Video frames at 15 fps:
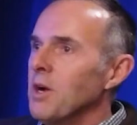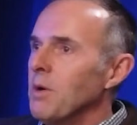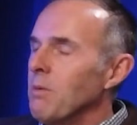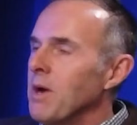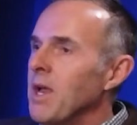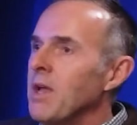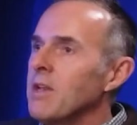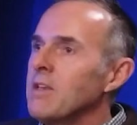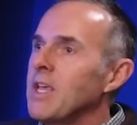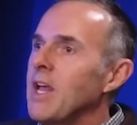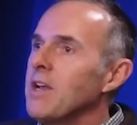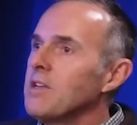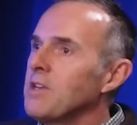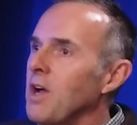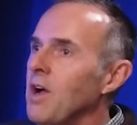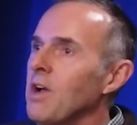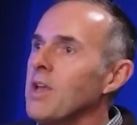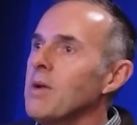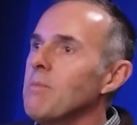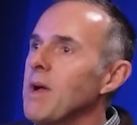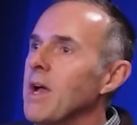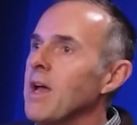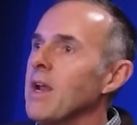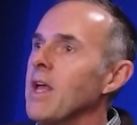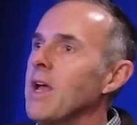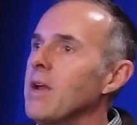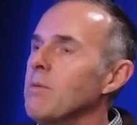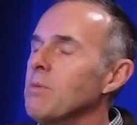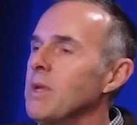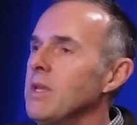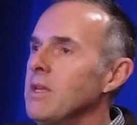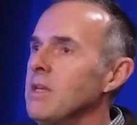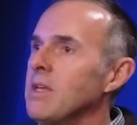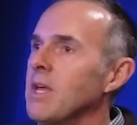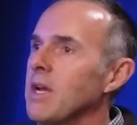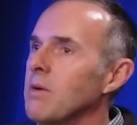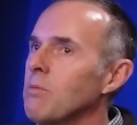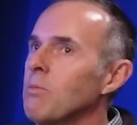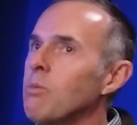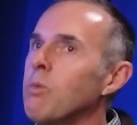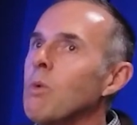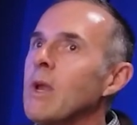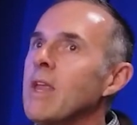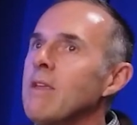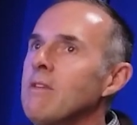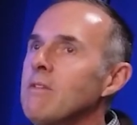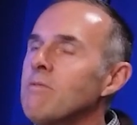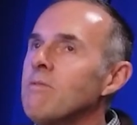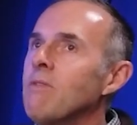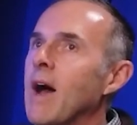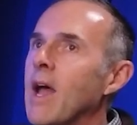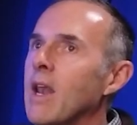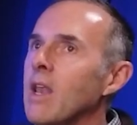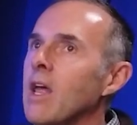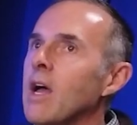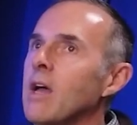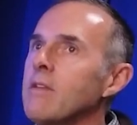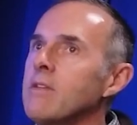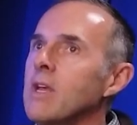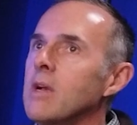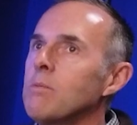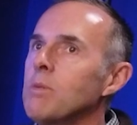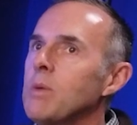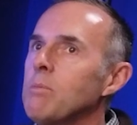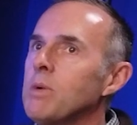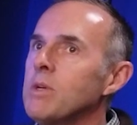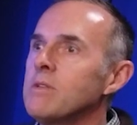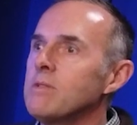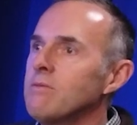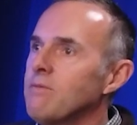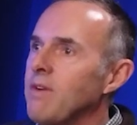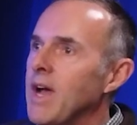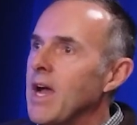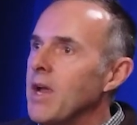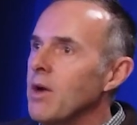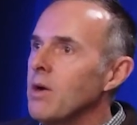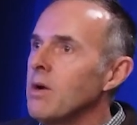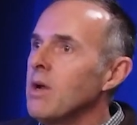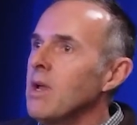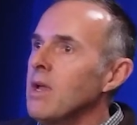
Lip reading: around kind of talking about how do we kind of revitalize, how do we put some fire